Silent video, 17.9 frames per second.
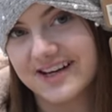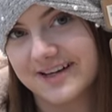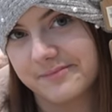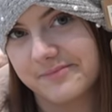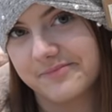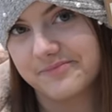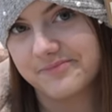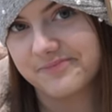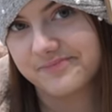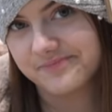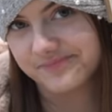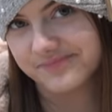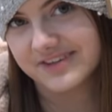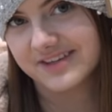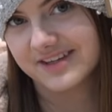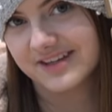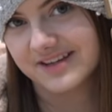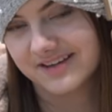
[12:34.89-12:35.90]
I'm
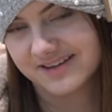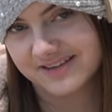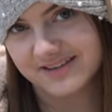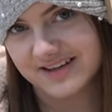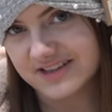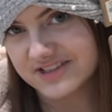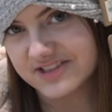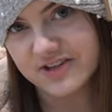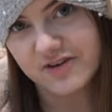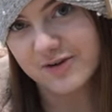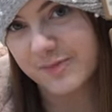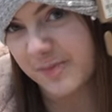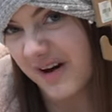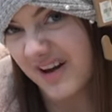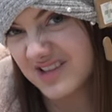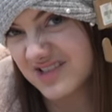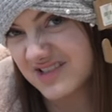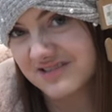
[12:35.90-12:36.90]
a sock
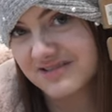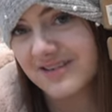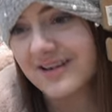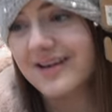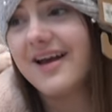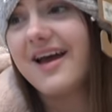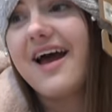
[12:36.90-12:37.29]
person.